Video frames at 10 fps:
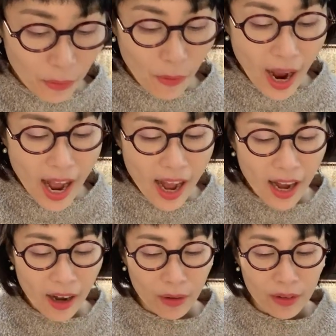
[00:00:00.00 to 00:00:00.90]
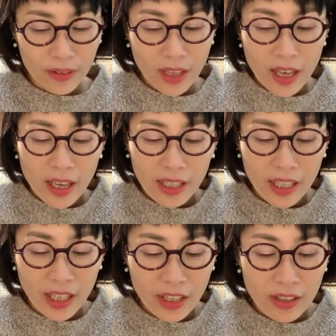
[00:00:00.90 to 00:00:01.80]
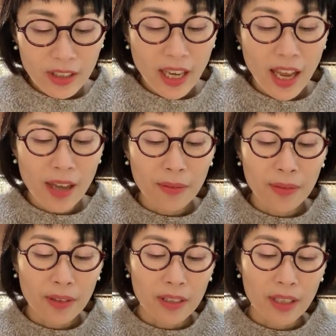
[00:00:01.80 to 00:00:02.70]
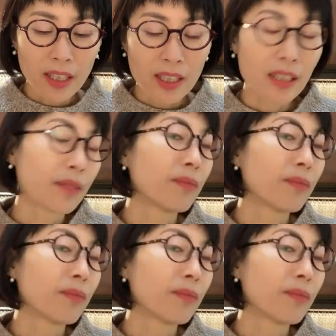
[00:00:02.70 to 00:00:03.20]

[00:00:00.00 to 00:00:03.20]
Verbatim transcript: Wow. And you can have like